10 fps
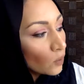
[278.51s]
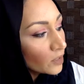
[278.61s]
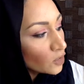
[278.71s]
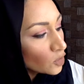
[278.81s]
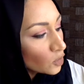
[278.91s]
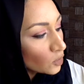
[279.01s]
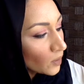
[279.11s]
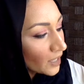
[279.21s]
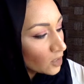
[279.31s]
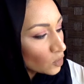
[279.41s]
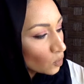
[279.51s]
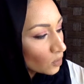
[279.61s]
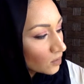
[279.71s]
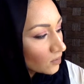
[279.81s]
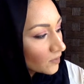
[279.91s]
Go into a
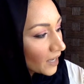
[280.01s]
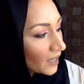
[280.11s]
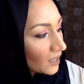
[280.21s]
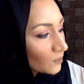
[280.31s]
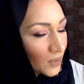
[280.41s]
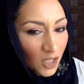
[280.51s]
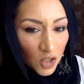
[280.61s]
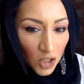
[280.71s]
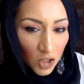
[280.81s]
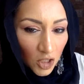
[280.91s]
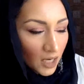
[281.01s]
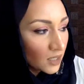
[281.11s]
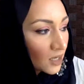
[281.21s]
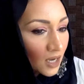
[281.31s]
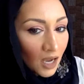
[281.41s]
sort of a blushy shade.